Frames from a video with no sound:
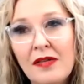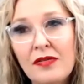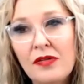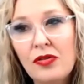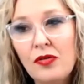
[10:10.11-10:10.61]

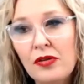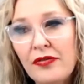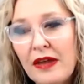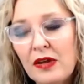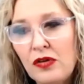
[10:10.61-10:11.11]
The thought
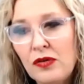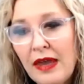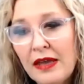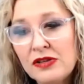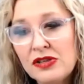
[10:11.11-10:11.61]
that you
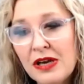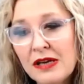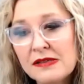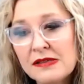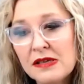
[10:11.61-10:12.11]
can
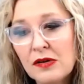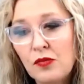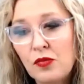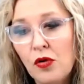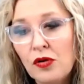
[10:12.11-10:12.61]
just
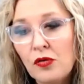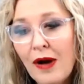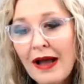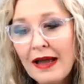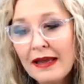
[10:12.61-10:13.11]
walk
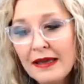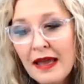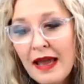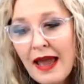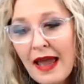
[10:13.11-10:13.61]
away
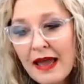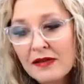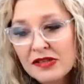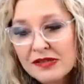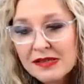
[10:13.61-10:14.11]

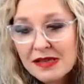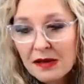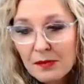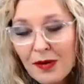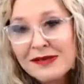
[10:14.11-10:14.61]
and just
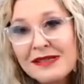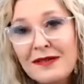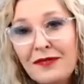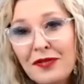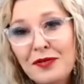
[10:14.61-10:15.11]
think
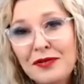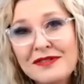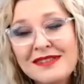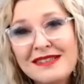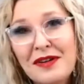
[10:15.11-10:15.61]
positive
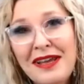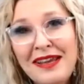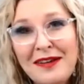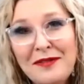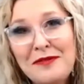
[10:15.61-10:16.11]
thoughts to
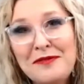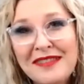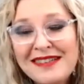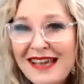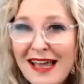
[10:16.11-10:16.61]
heal
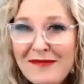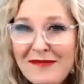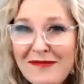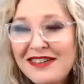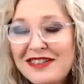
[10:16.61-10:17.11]
the
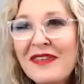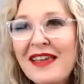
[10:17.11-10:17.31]
damage,